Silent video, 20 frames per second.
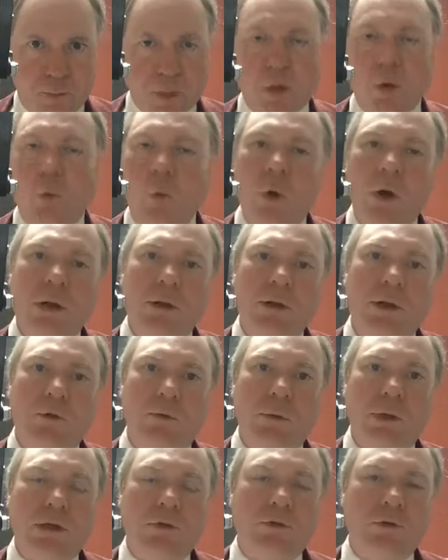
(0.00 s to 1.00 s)
one of the
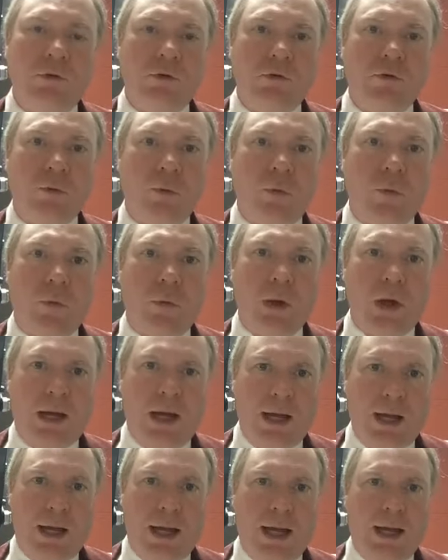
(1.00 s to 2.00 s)
reasons
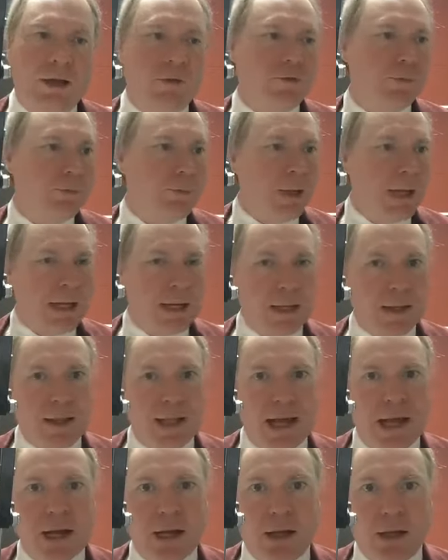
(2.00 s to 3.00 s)
has been
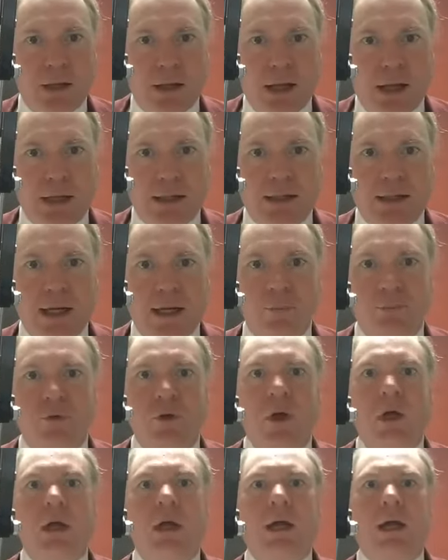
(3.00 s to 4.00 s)
that a lot of times
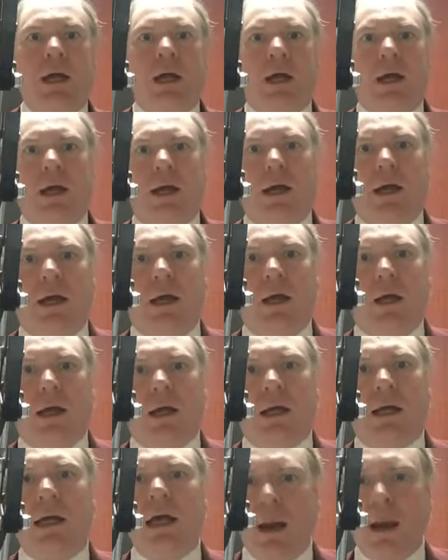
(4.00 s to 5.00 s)

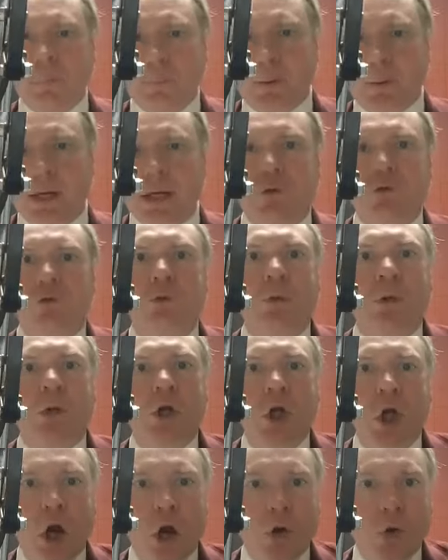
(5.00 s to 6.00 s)
companies will
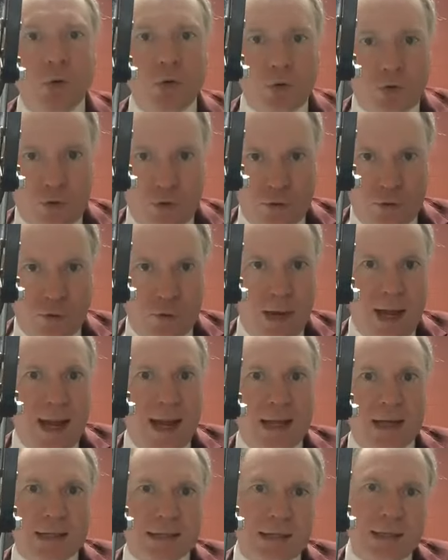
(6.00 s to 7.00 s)
go to
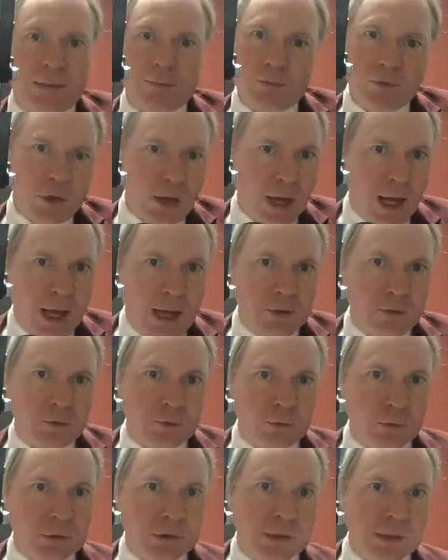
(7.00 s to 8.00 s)
a team, say a high
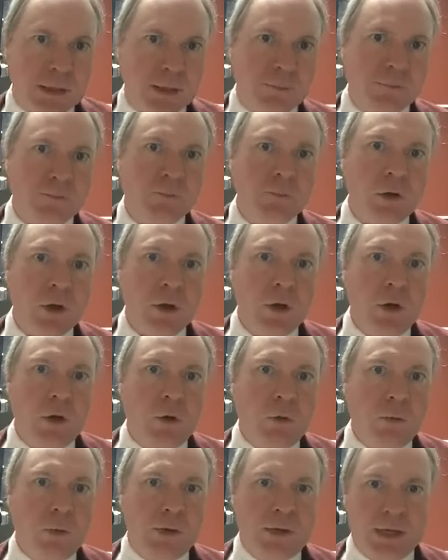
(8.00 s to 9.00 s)
school team,
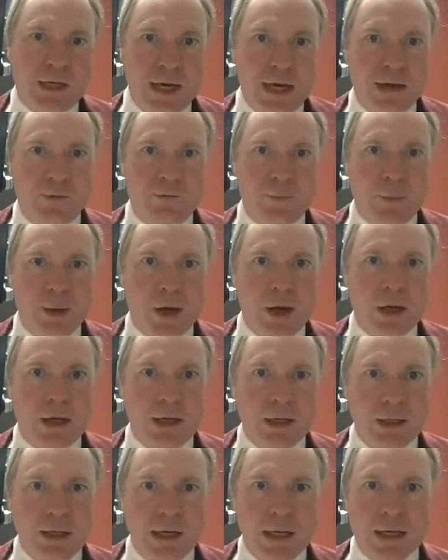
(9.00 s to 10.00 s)
with a Native
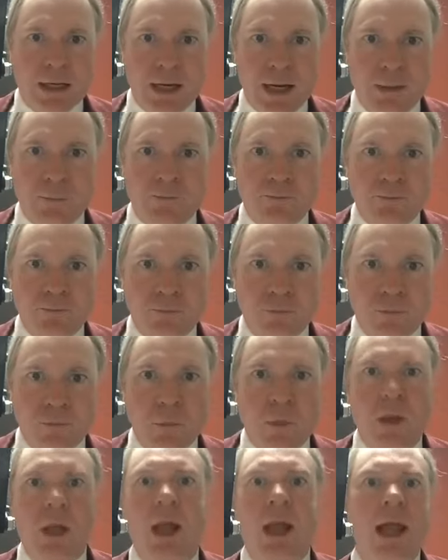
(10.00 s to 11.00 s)
American nickname.
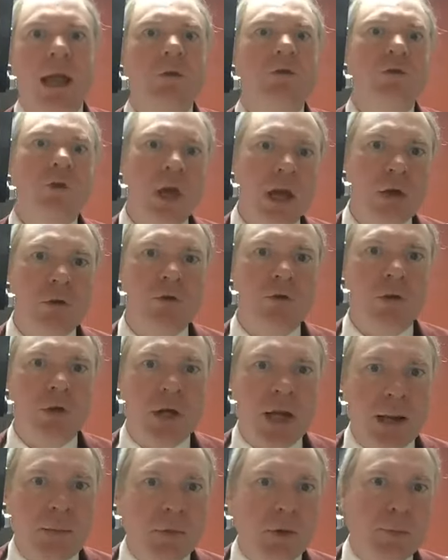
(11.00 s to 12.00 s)
Hey, change your
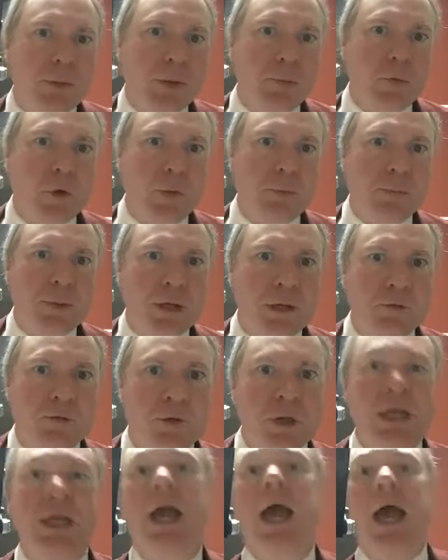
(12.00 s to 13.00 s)
name to be more
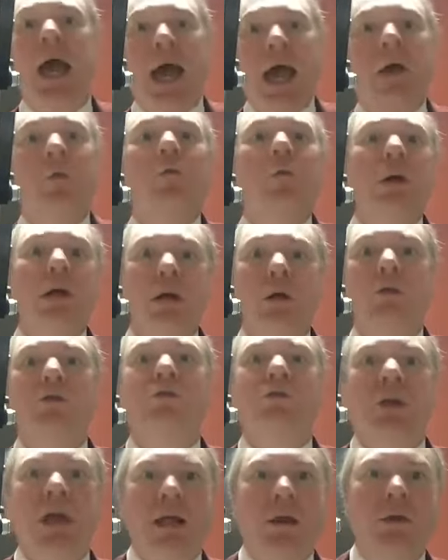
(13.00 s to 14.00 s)
PC, and we'll
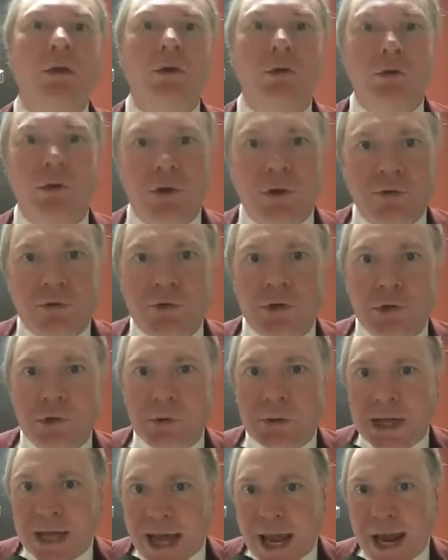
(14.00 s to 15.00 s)
sell you this
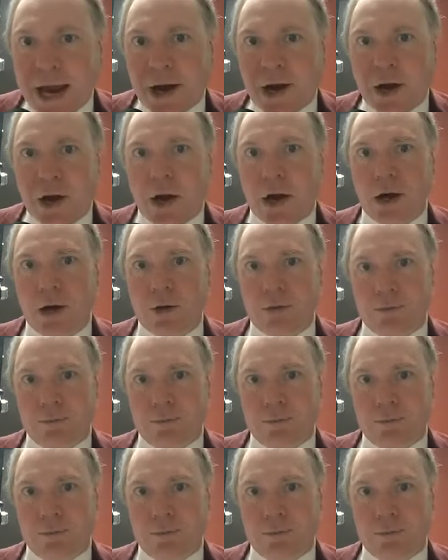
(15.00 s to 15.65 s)
new gear.